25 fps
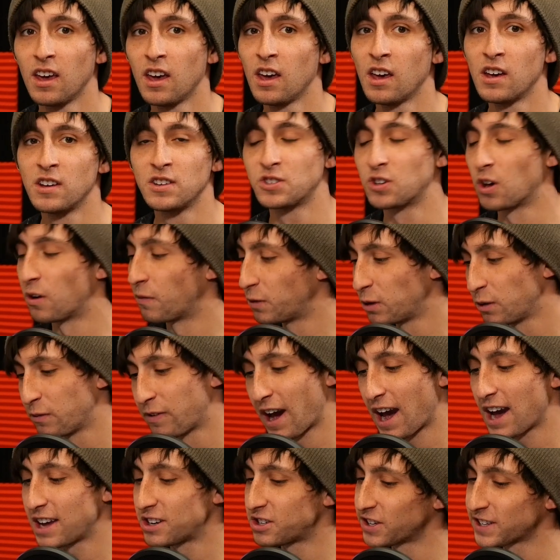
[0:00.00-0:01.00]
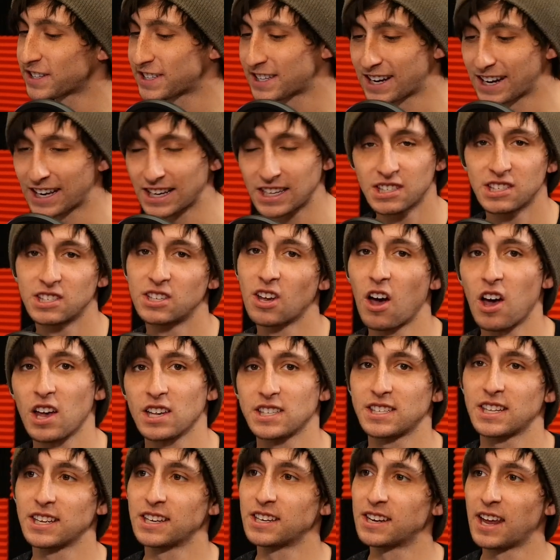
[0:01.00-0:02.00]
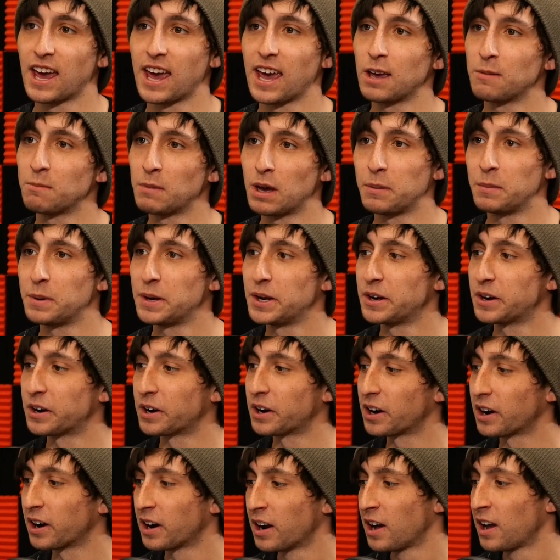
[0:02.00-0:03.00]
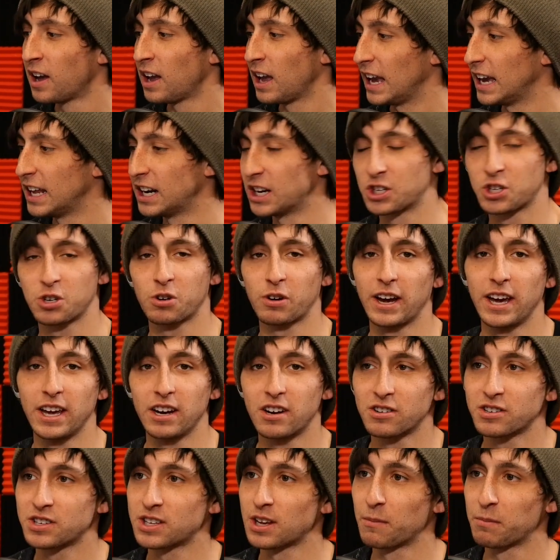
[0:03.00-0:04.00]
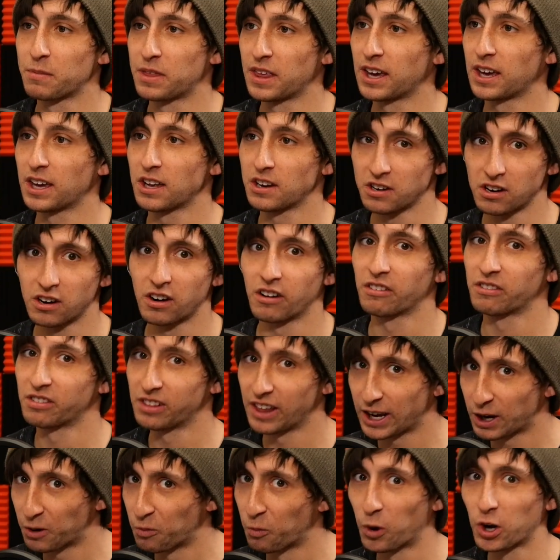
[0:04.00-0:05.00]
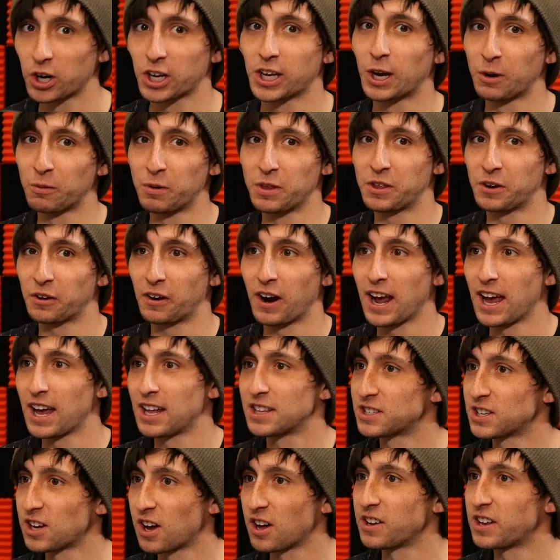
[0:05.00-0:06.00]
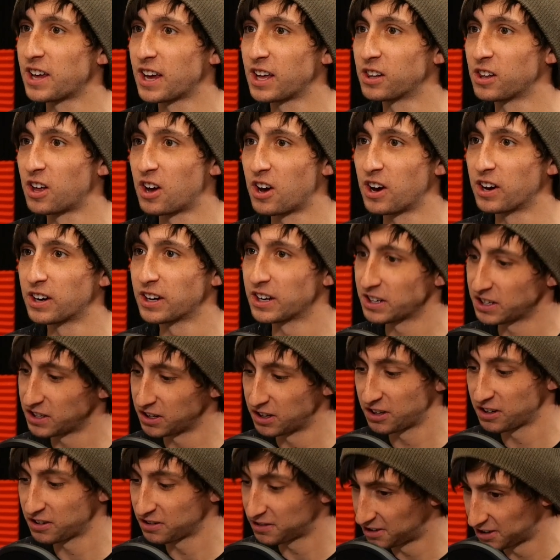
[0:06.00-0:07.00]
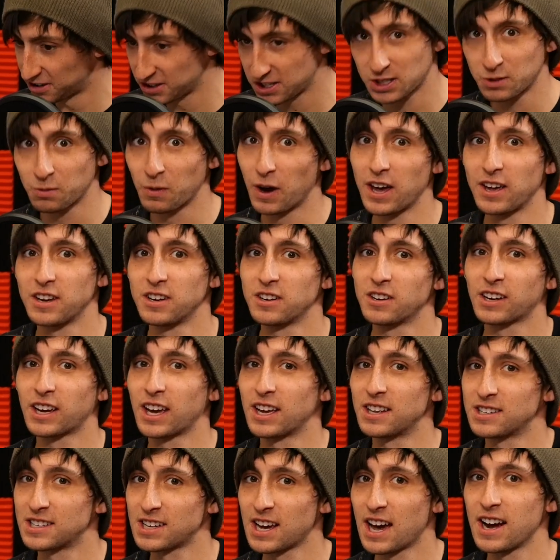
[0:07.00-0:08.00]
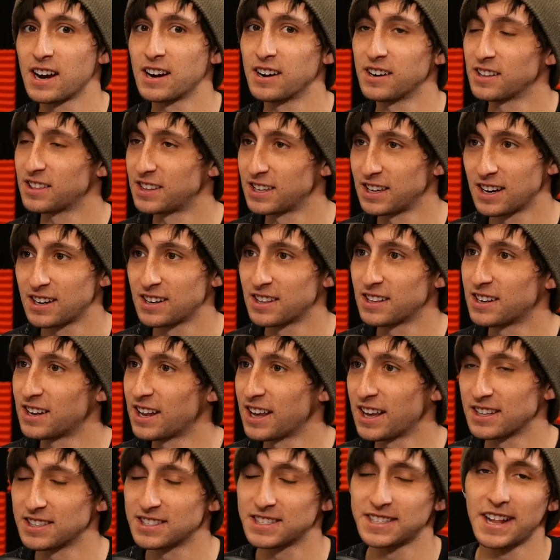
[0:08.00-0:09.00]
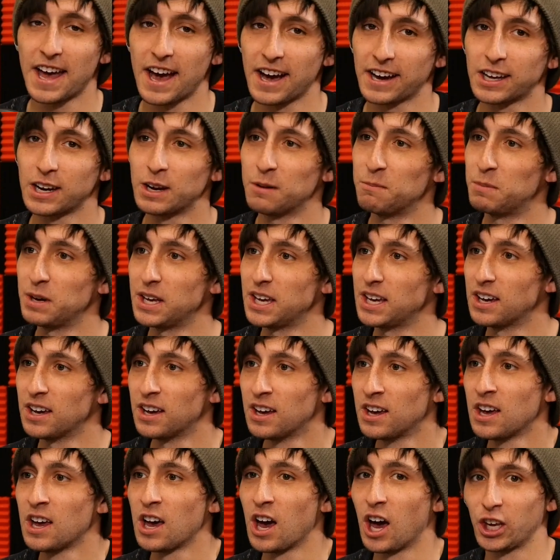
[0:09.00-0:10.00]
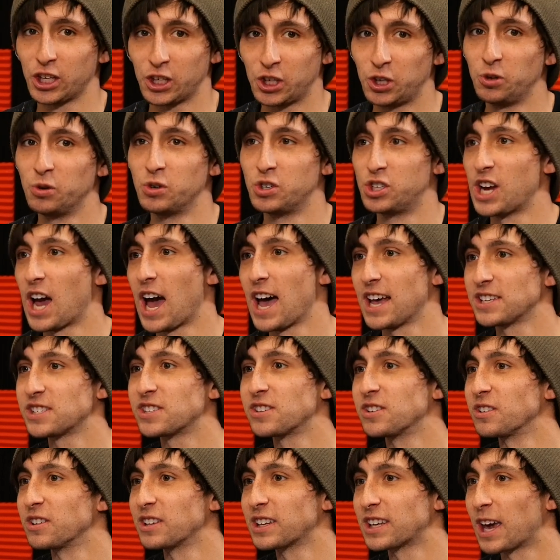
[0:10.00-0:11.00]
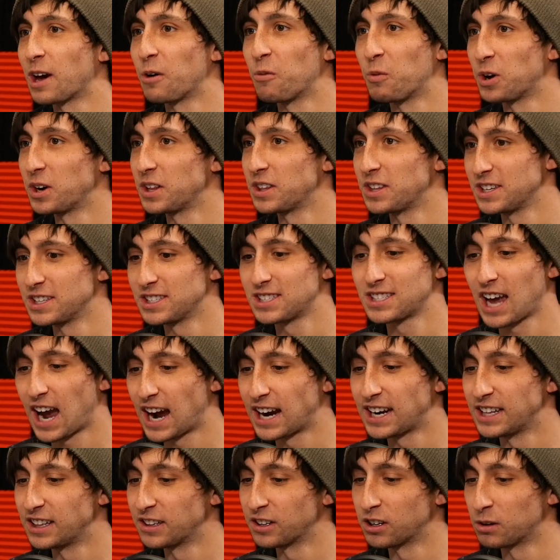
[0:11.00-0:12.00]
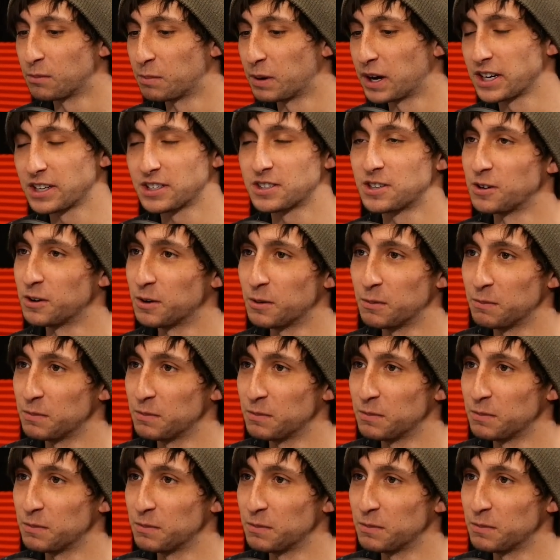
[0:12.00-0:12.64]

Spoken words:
So if you've had just an exhausting day, maybe you're in a trade or something and you're like working with your hands all day long and you're sweating, you're getting tired, at the end of the day, it's not going to be a huge hassle to get one of these tiny little bikes home.